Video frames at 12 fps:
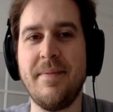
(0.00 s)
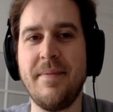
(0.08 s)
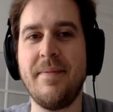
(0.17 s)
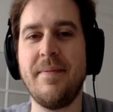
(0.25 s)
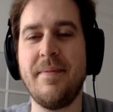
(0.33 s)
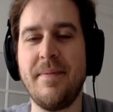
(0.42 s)

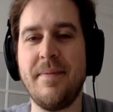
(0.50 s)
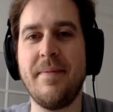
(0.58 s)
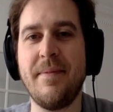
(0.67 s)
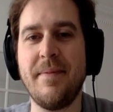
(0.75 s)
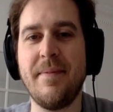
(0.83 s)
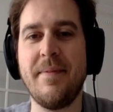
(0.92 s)

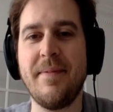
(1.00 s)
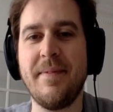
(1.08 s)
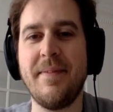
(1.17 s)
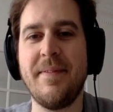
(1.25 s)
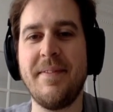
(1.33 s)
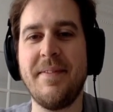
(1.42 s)

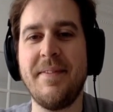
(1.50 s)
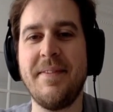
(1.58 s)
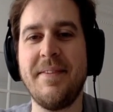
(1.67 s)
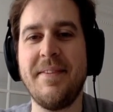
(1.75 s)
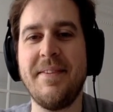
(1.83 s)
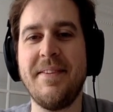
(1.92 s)

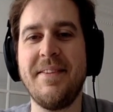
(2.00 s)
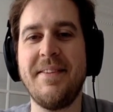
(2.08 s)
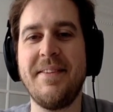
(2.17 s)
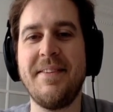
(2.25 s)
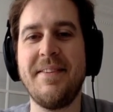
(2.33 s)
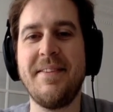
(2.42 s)

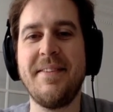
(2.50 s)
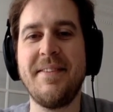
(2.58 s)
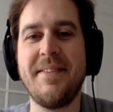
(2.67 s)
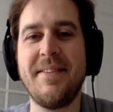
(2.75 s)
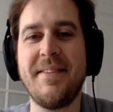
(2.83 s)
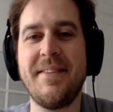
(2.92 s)

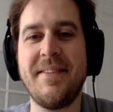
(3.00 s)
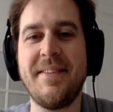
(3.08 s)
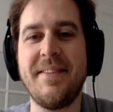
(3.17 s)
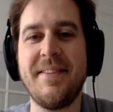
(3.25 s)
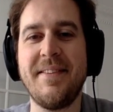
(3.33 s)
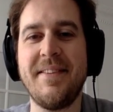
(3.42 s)

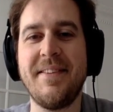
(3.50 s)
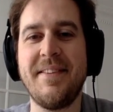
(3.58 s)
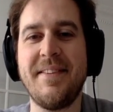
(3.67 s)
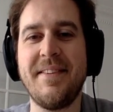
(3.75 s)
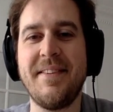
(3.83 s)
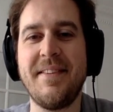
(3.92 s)

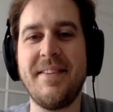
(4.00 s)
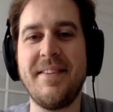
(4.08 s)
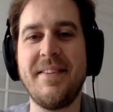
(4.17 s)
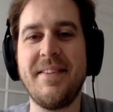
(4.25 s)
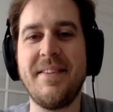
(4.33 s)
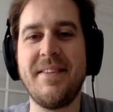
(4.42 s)

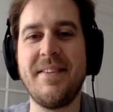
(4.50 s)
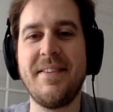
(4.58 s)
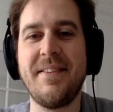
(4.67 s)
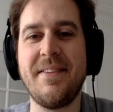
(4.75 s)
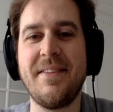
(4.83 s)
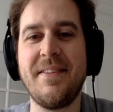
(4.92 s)

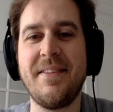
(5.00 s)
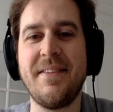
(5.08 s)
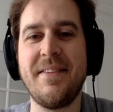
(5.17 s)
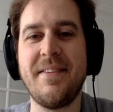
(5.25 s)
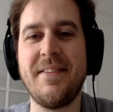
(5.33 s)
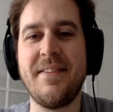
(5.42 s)

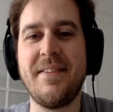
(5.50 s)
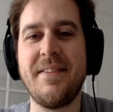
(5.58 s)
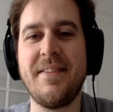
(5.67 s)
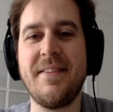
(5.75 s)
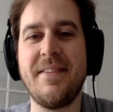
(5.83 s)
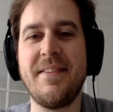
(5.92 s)

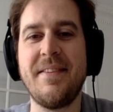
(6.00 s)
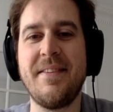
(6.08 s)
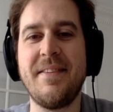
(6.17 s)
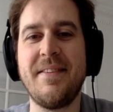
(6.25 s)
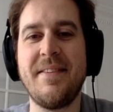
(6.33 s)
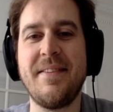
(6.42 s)

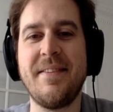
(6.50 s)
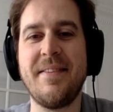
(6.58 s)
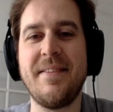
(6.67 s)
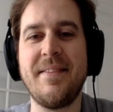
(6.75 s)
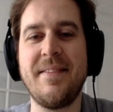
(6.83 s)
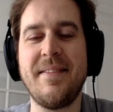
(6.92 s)

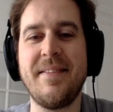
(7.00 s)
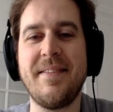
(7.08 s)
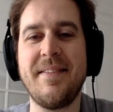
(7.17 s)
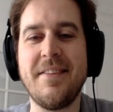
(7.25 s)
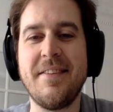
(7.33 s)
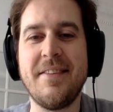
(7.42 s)

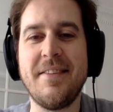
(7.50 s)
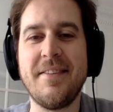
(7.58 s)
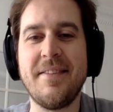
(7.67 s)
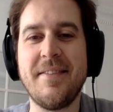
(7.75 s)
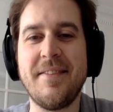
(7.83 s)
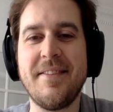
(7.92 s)
The person shown says nothing.